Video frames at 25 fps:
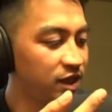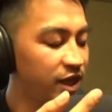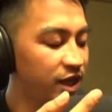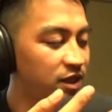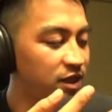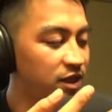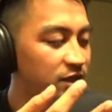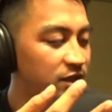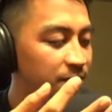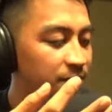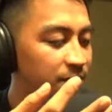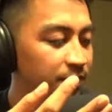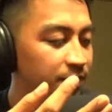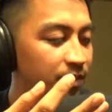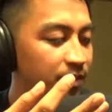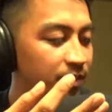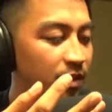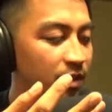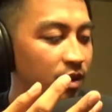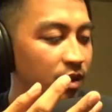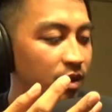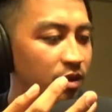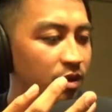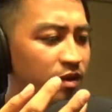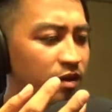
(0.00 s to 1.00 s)
States.
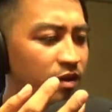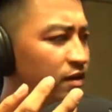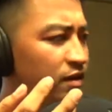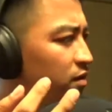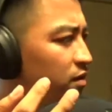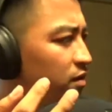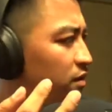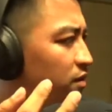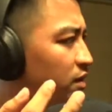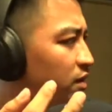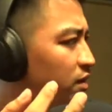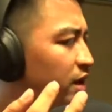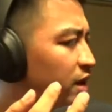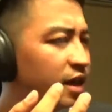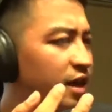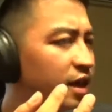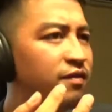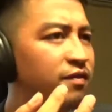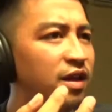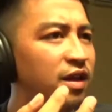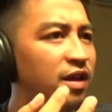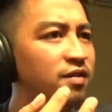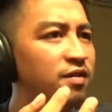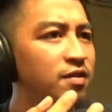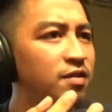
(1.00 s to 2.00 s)
Did I
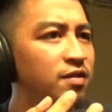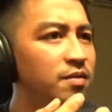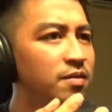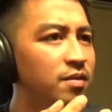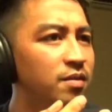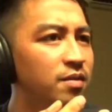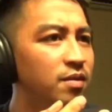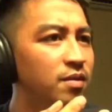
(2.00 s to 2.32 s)
give that to you?